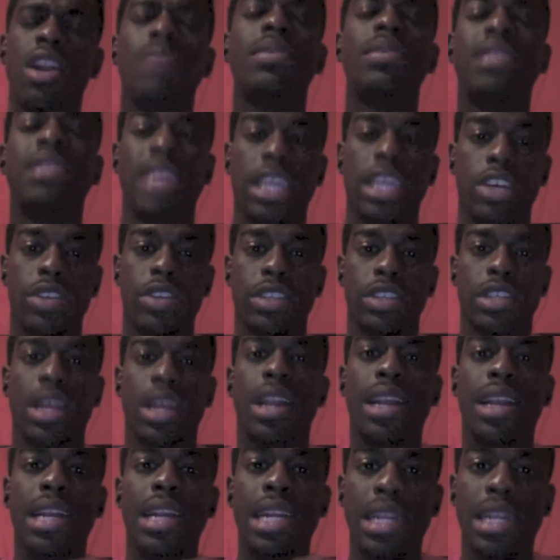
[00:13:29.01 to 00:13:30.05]
to tell you is,
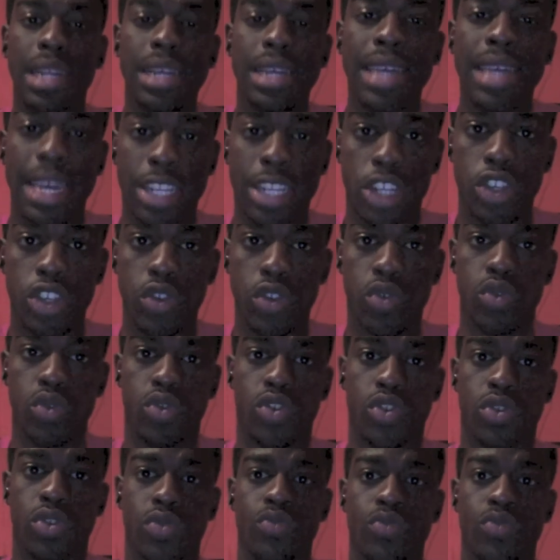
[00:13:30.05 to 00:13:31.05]
look at the news.